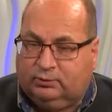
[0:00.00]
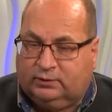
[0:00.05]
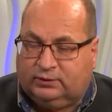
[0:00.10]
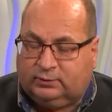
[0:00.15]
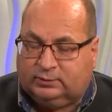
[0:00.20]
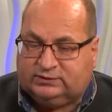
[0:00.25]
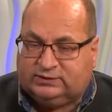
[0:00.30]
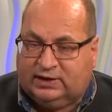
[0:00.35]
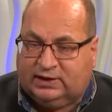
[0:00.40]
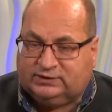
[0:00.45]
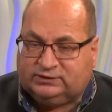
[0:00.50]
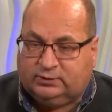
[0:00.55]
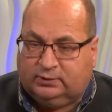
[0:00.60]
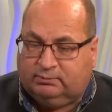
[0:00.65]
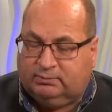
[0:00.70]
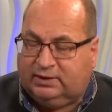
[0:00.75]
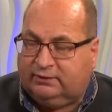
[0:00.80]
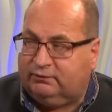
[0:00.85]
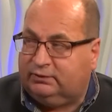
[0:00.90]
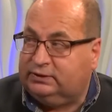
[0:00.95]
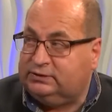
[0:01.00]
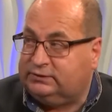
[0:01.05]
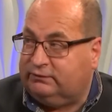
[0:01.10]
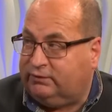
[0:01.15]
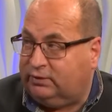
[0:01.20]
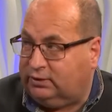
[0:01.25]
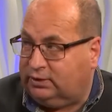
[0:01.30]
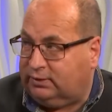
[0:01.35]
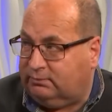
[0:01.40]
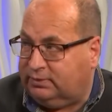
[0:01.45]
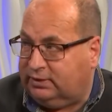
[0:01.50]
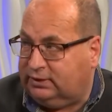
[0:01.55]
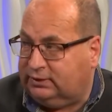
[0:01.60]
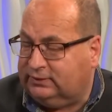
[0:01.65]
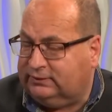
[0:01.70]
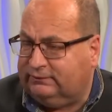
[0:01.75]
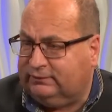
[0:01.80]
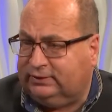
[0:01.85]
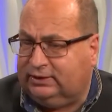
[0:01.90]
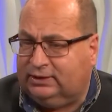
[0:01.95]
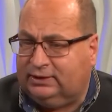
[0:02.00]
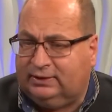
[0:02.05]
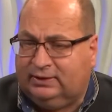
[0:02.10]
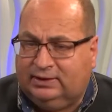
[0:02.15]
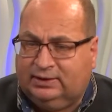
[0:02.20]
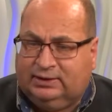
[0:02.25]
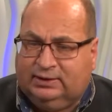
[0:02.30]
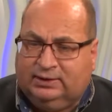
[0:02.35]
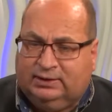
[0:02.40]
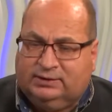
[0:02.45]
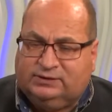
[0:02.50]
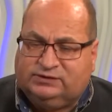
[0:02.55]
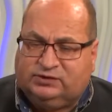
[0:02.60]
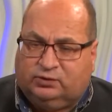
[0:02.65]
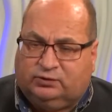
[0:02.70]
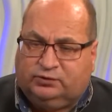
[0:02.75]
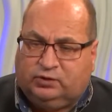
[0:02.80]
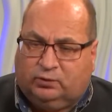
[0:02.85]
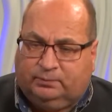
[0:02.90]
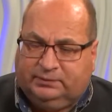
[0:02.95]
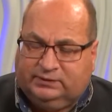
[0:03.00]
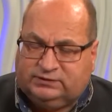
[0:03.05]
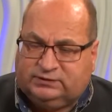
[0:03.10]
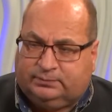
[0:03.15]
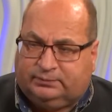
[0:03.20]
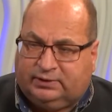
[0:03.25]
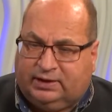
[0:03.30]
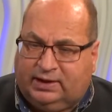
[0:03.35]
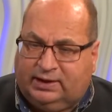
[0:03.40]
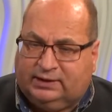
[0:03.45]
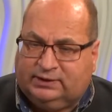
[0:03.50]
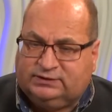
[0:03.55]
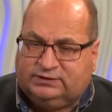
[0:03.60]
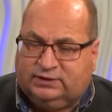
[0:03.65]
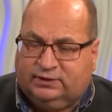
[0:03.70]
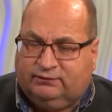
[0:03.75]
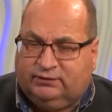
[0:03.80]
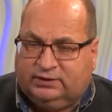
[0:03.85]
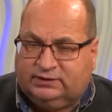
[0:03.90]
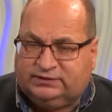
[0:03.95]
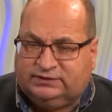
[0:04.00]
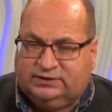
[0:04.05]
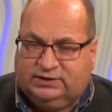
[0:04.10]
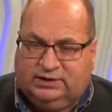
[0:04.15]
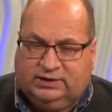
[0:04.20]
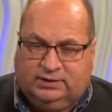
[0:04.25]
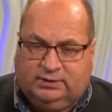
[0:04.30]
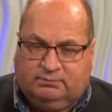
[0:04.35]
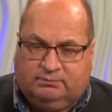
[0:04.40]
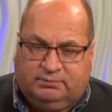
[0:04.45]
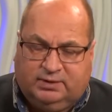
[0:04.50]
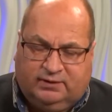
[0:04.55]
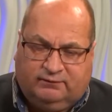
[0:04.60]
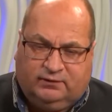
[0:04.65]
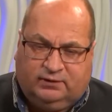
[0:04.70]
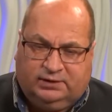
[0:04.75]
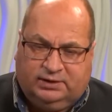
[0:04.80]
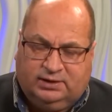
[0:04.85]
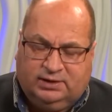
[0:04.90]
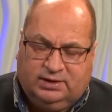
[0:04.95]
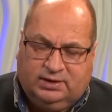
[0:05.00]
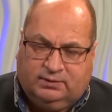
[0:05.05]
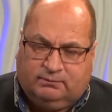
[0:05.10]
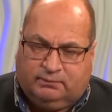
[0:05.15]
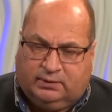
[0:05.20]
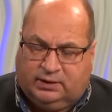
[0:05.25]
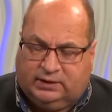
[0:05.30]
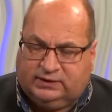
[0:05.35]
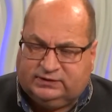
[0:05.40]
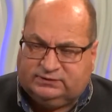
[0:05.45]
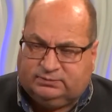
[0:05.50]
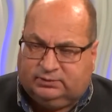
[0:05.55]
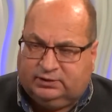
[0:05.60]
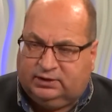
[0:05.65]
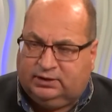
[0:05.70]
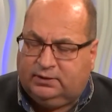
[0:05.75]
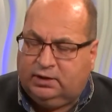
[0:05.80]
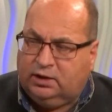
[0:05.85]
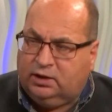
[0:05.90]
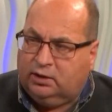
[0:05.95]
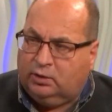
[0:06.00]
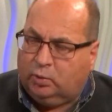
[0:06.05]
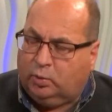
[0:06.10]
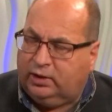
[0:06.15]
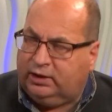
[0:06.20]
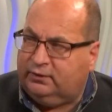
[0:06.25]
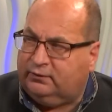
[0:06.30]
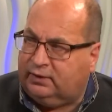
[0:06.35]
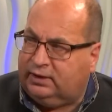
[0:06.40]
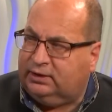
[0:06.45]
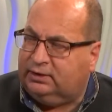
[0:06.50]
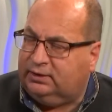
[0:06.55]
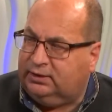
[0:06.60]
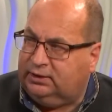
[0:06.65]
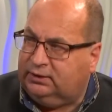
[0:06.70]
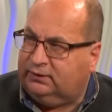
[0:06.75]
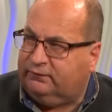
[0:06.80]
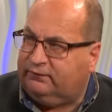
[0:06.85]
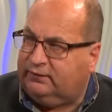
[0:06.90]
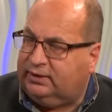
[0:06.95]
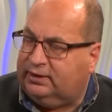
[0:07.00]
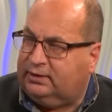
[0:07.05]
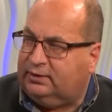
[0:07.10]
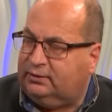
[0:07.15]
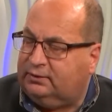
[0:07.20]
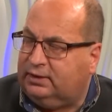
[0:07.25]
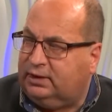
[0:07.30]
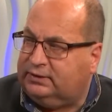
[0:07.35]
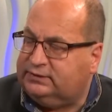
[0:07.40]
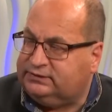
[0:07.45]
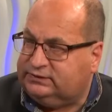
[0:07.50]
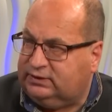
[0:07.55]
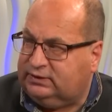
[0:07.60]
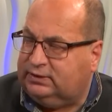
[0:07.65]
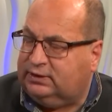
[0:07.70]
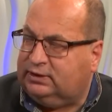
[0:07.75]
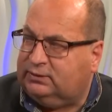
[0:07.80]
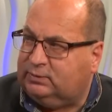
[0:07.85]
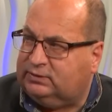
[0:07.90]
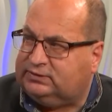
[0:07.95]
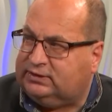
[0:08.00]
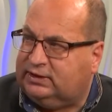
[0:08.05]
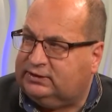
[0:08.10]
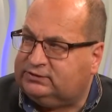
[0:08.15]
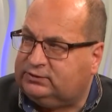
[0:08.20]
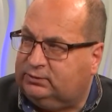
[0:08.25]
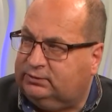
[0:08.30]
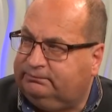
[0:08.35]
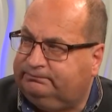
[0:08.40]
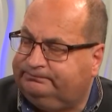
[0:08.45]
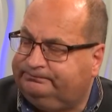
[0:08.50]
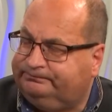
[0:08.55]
with Wetaskiwin and Beverly is a very competitive league. So don't be surprised if you see Beverly and possibly Wainwright in the final on Sunday in Wetaskiwin.